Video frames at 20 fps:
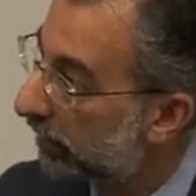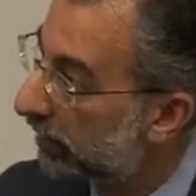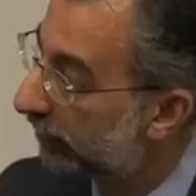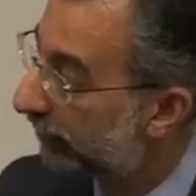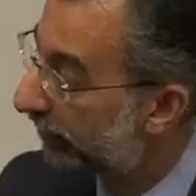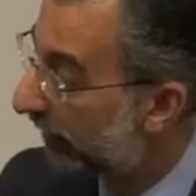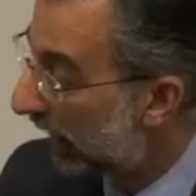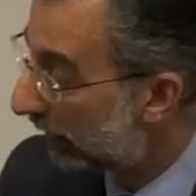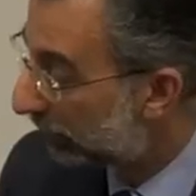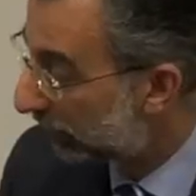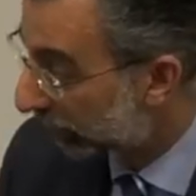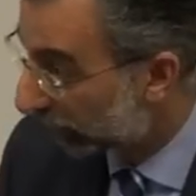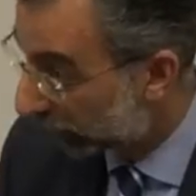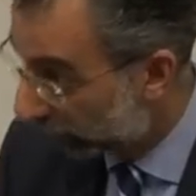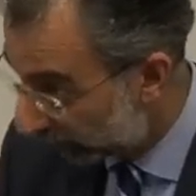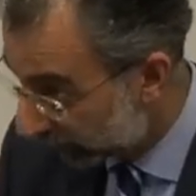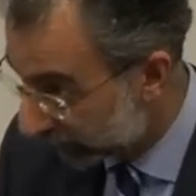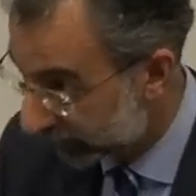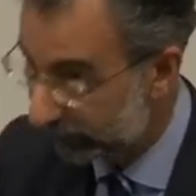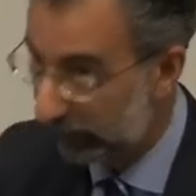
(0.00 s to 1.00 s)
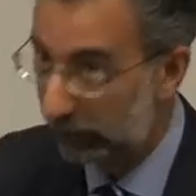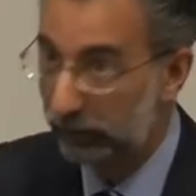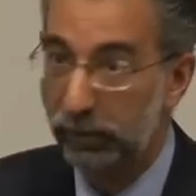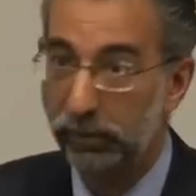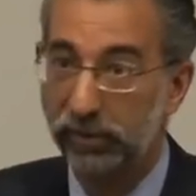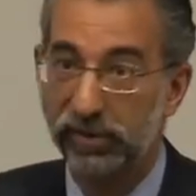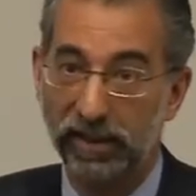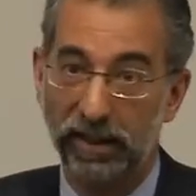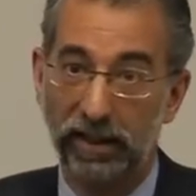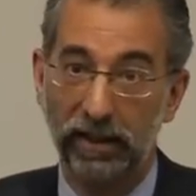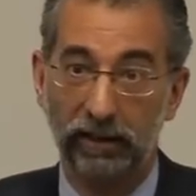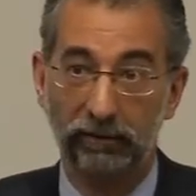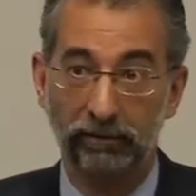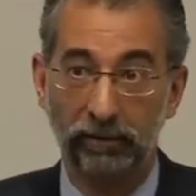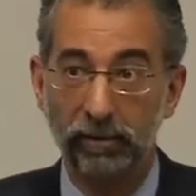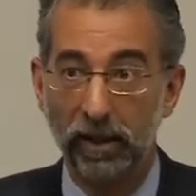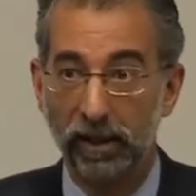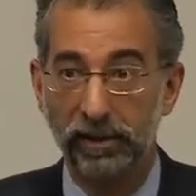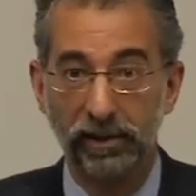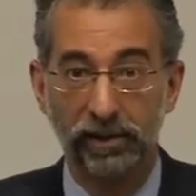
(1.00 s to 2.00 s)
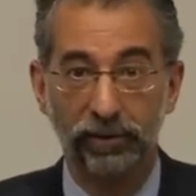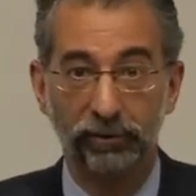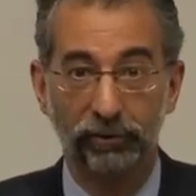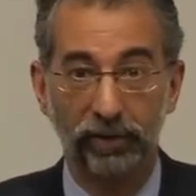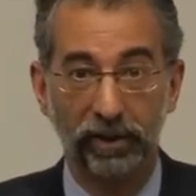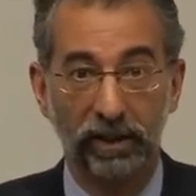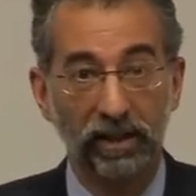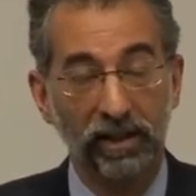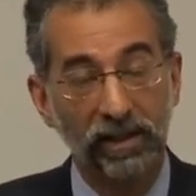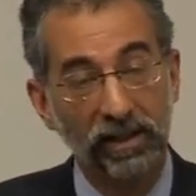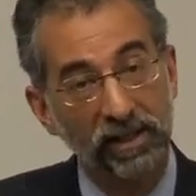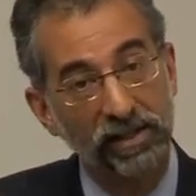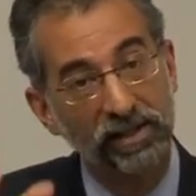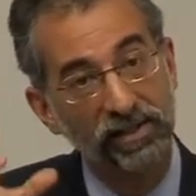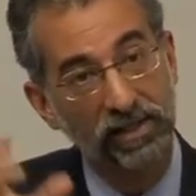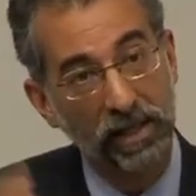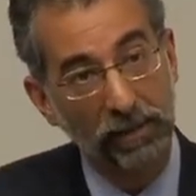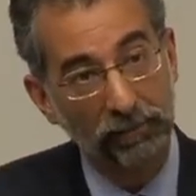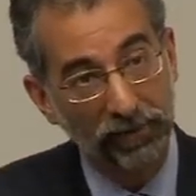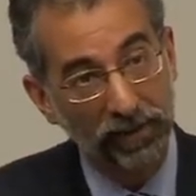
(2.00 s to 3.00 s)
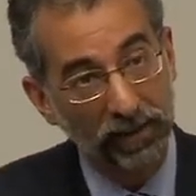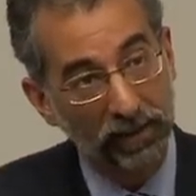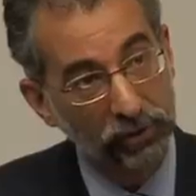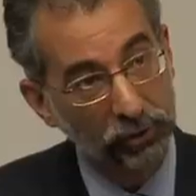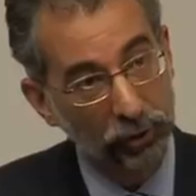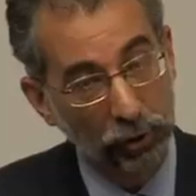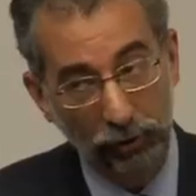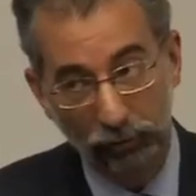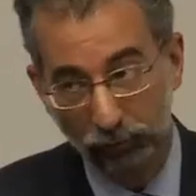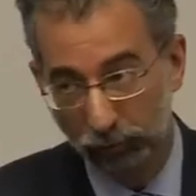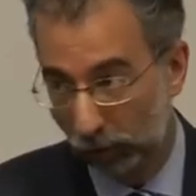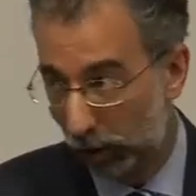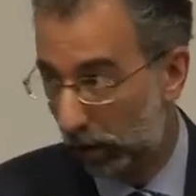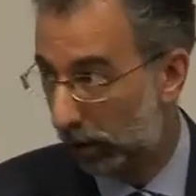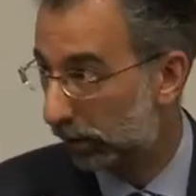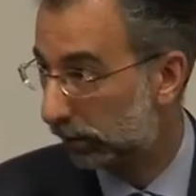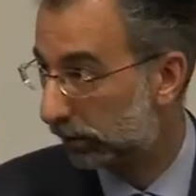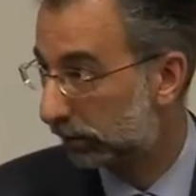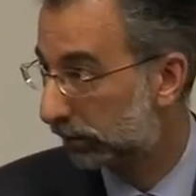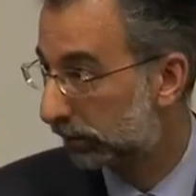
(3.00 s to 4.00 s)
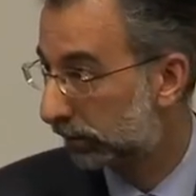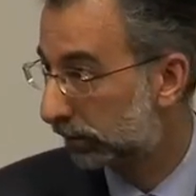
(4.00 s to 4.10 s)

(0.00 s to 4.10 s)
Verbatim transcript: The family, the Lawrence family, was saying from nineteen oh three, something's gone wrong